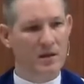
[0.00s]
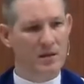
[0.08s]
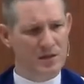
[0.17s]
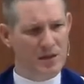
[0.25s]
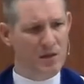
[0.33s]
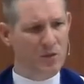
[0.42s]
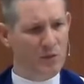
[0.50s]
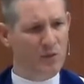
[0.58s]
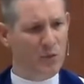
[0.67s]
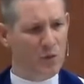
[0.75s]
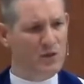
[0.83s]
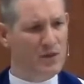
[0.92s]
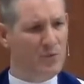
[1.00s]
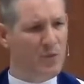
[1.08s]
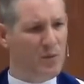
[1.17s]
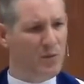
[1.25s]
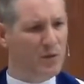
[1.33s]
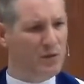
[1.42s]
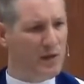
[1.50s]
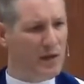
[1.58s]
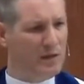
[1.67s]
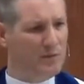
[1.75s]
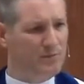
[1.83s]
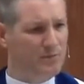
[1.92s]
Is the Lord forcing people to
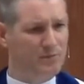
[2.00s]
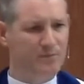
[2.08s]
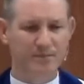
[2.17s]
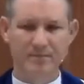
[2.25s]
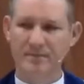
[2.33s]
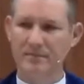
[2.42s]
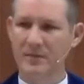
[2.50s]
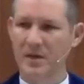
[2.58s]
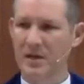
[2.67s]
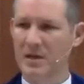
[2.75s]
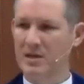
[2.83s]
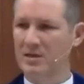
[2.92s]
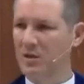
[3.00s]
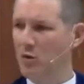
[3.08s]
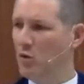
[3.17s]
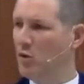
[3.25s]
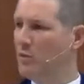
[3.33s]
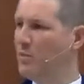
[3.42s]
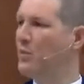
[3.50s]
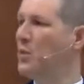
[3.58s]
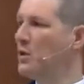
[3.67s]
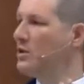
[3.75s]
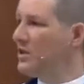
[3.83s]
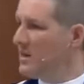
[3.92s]
hell? Is the Lord
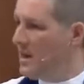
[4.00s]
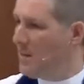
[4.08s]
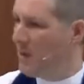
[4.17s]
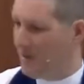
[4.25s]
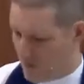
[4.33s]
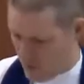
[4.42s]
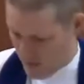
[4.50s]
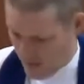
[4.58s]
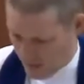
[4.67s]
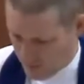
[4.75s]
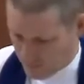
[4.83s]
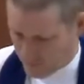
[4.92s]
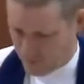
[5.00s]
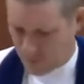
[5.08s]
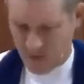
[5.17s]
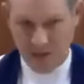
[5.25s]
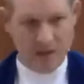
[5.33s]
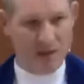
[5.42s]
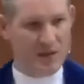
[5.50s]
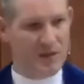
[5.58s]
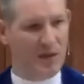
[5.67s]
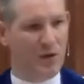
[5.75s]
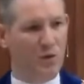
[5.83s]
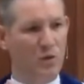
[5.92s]
pushing them into hell?
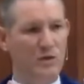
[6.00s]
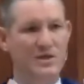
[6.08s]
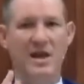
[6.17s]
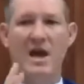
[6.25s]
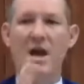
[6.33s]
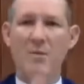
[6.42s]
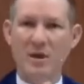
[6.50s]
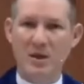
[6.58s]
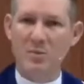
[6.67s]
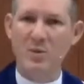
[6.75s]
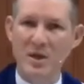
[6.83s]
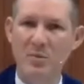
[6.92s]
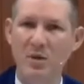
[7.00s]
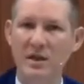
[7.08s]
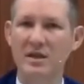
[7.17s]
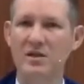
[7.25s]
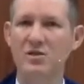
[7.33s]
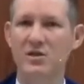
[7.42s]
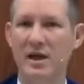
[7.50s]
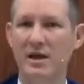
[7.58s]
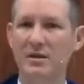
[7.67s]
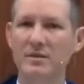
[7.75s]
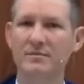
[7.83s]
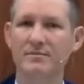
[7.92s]
Is the Lord damning people into
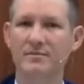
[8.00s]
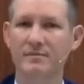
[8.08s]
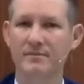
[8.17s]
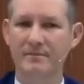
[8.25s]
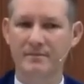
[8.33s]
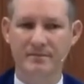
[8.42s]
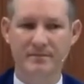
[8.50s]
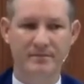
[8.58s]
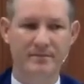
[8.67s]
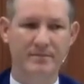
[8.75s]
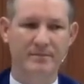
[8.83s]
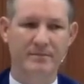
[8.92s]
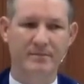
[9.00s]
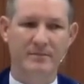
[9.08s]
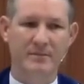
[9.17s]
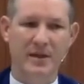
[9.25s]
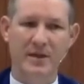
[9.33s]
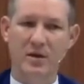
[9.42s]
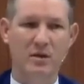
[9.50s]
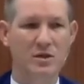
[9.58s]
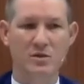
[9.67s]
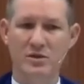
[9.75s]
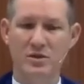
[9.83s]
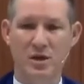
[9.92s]
hell? And the
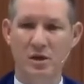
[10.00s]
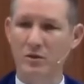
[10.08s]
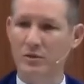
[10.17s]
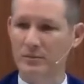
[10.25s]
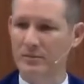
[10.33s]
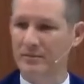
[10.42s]
answer is no.